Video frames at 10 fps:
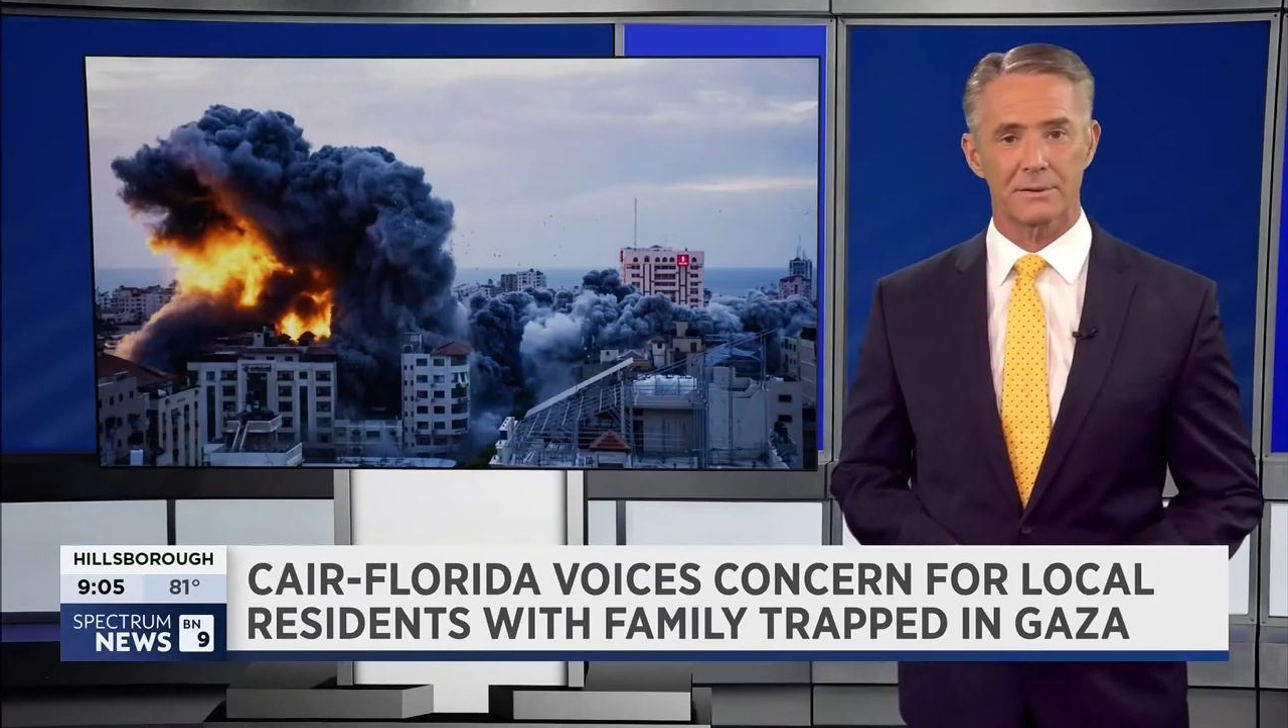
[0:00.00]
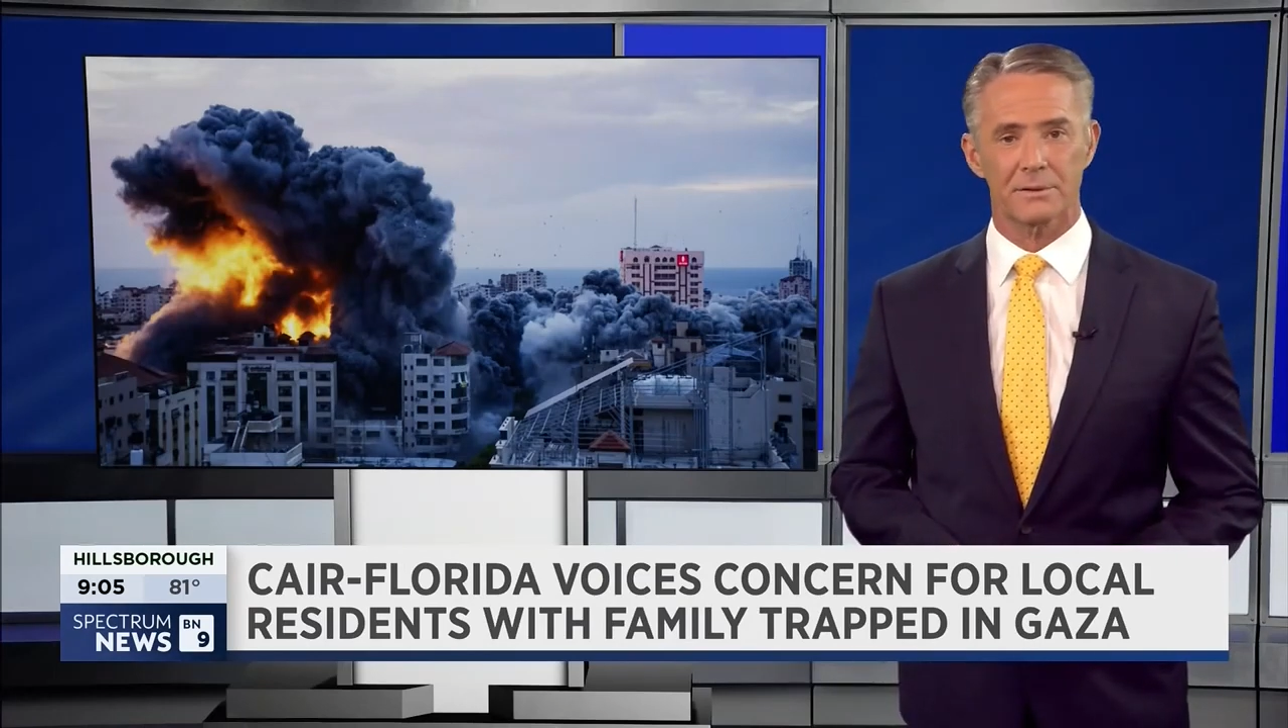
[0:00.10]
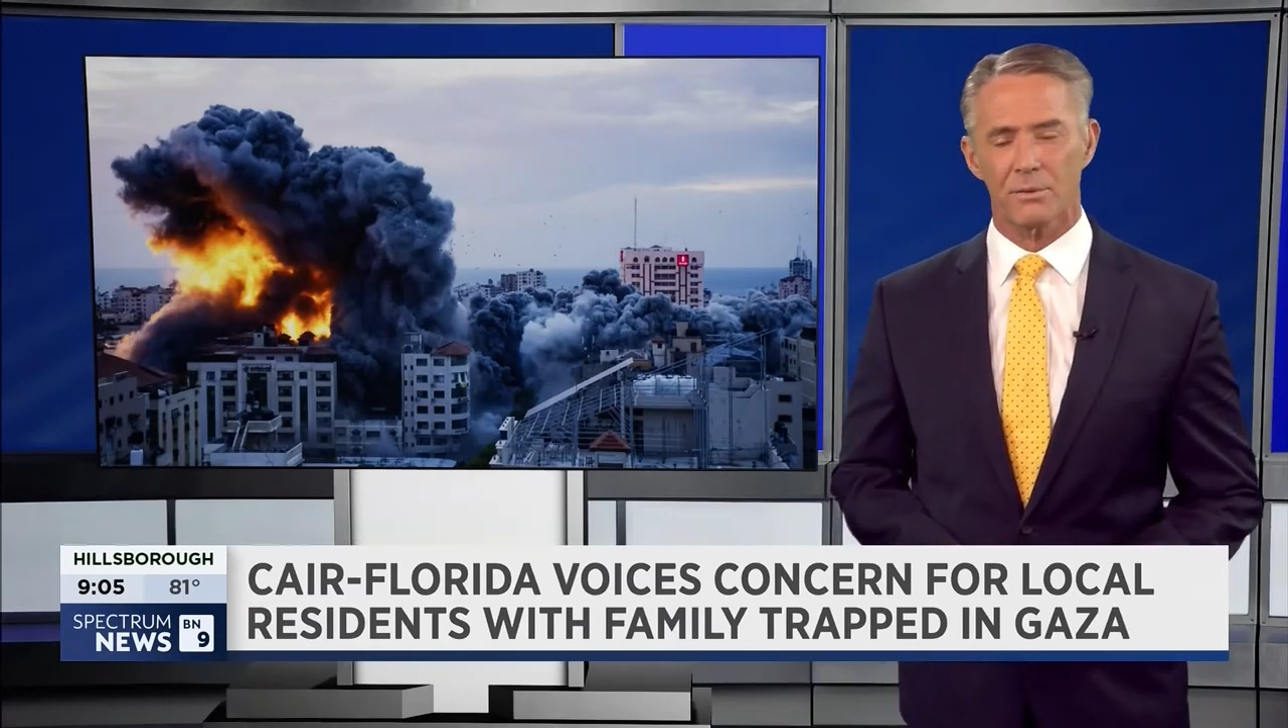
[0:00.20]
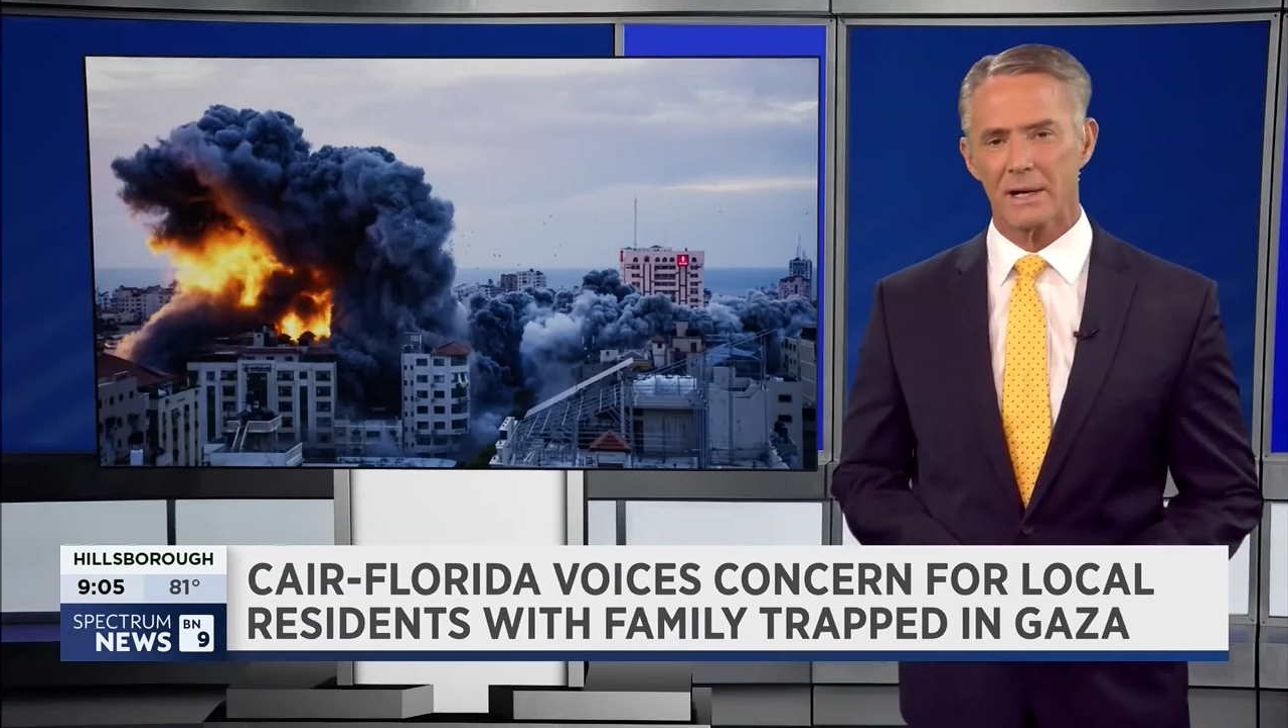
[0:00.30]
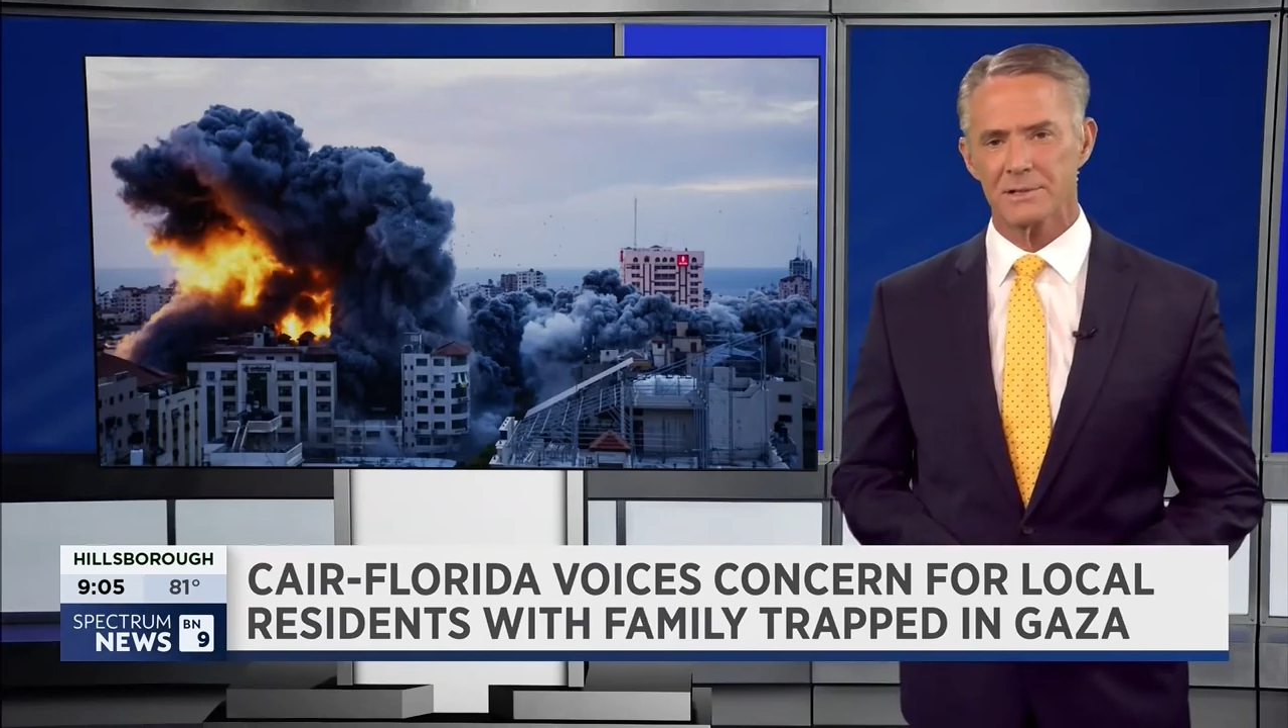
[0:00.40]
the
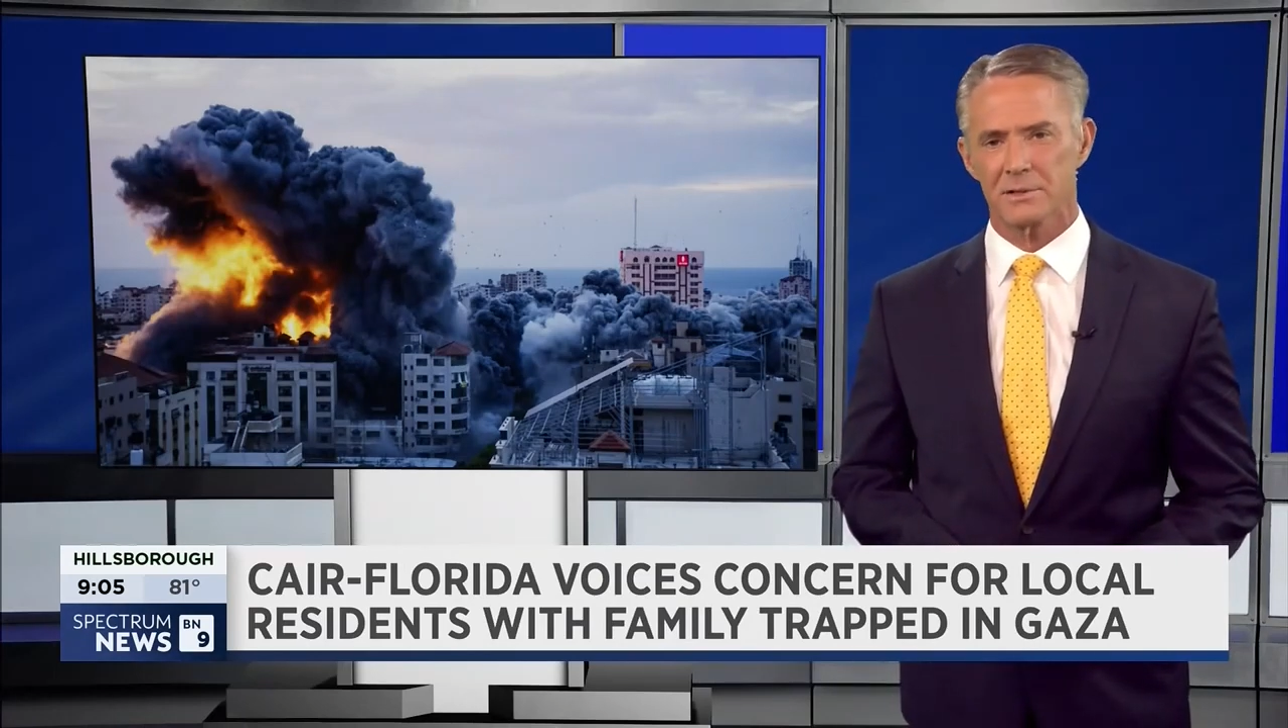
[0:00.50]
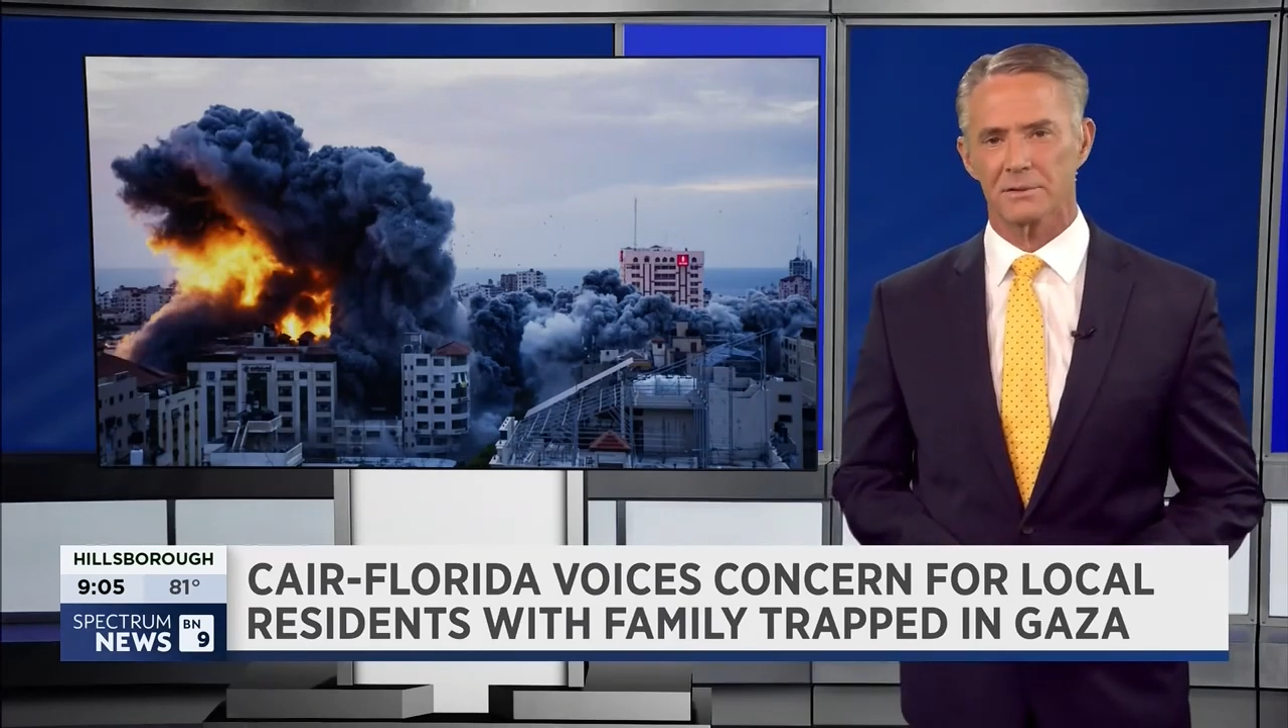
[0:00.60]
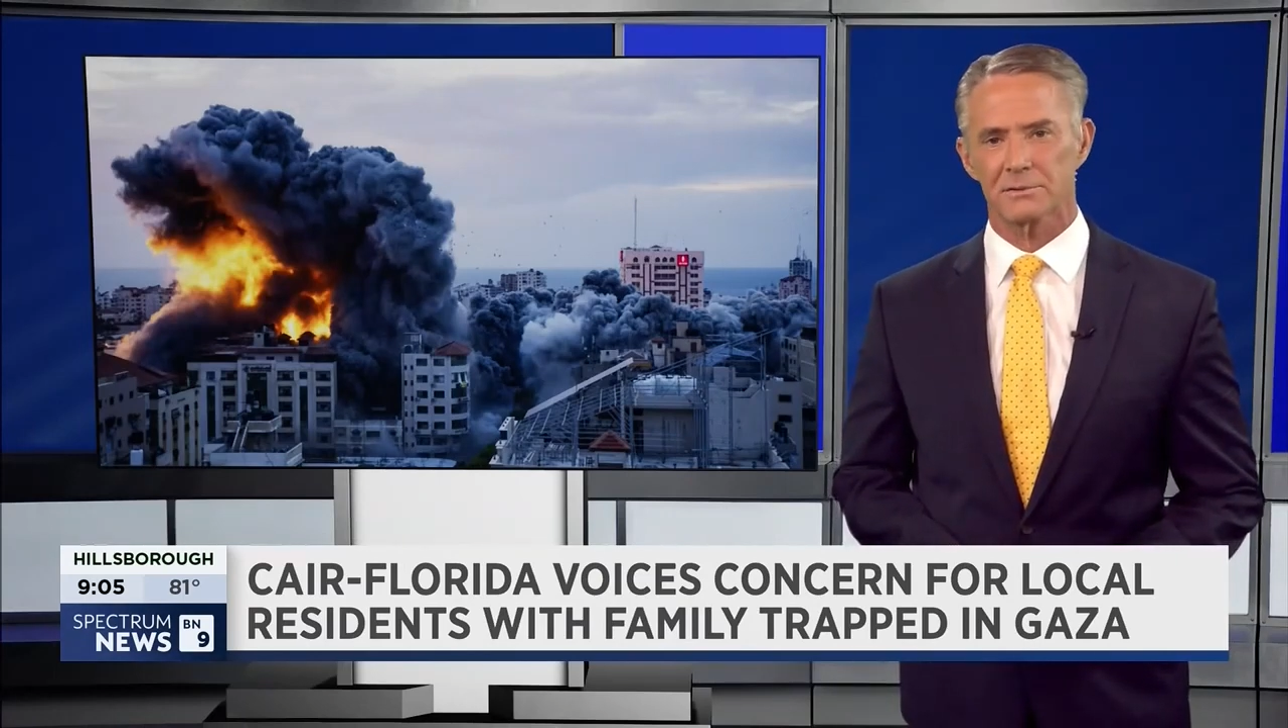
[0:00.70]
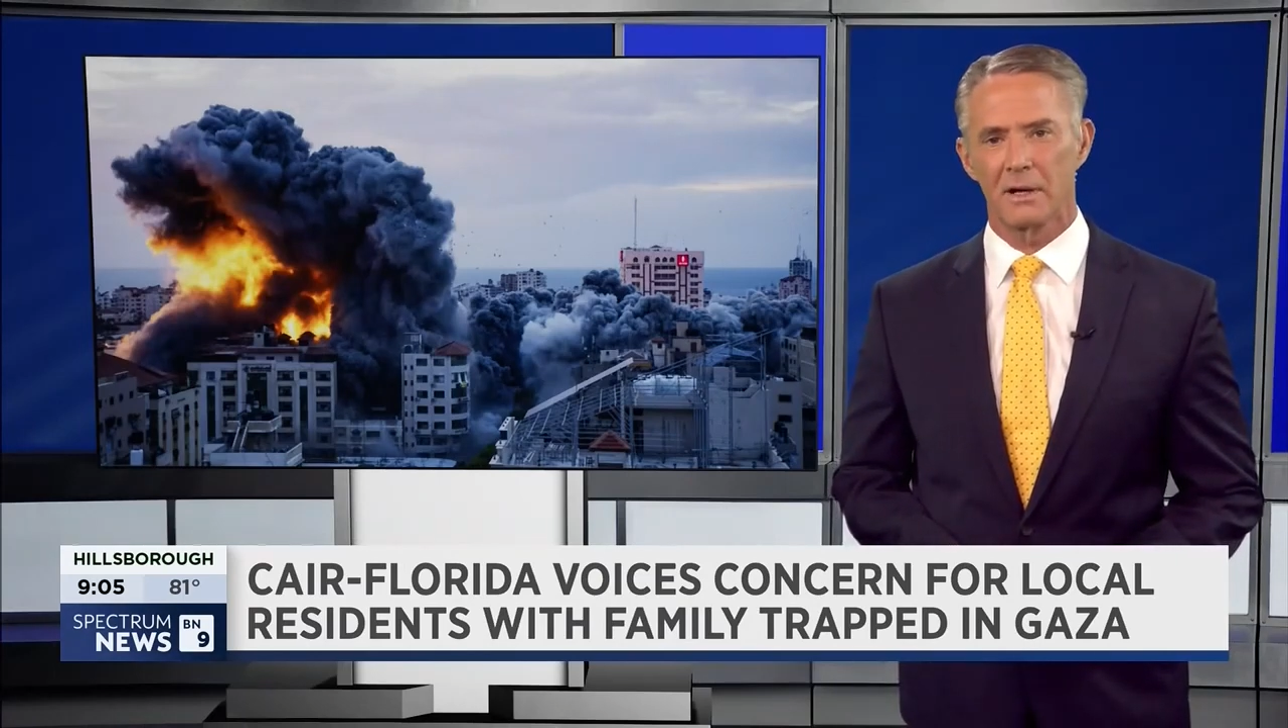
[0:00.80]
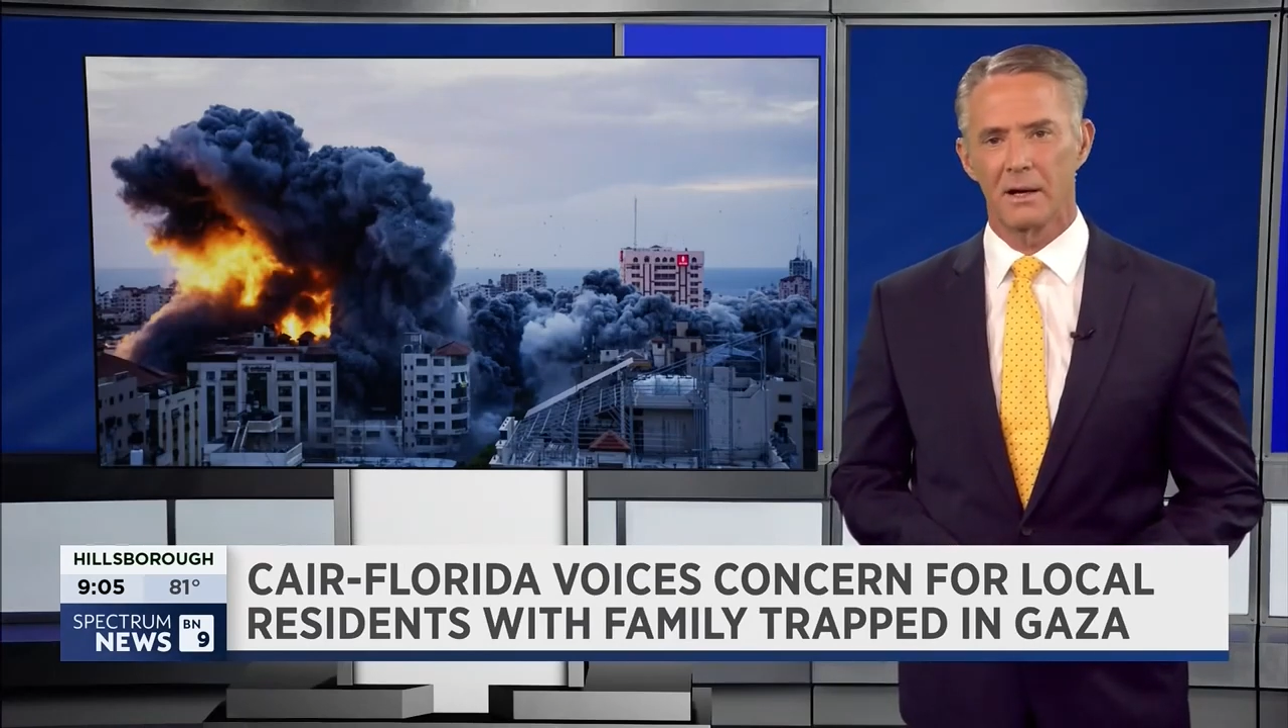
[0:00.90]
crisis.